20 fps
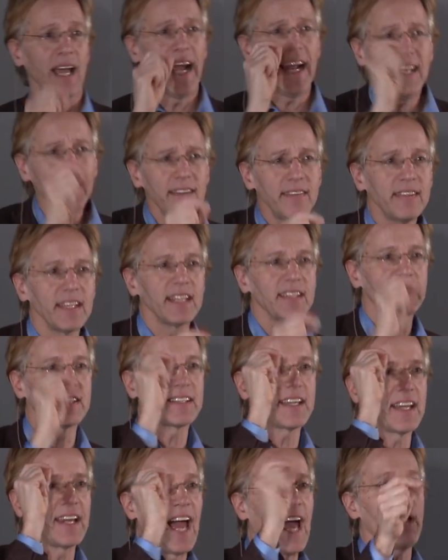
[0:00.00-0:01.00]
anything that
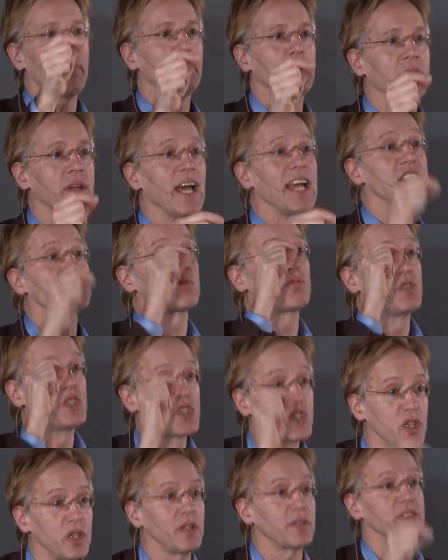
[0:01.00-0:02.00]
can happen as a
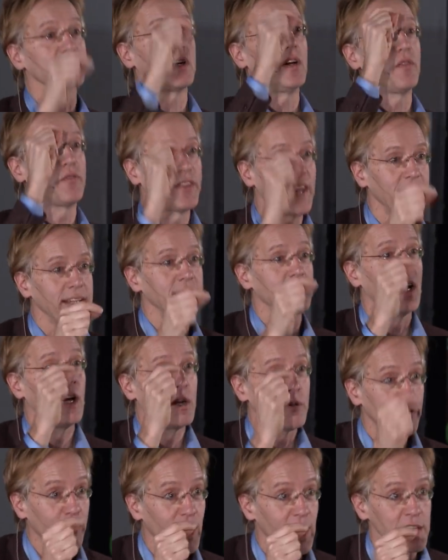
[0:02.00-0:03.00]
result of that
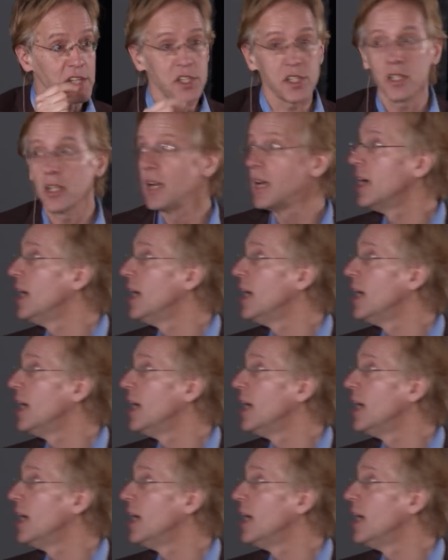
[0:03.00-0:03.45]
flash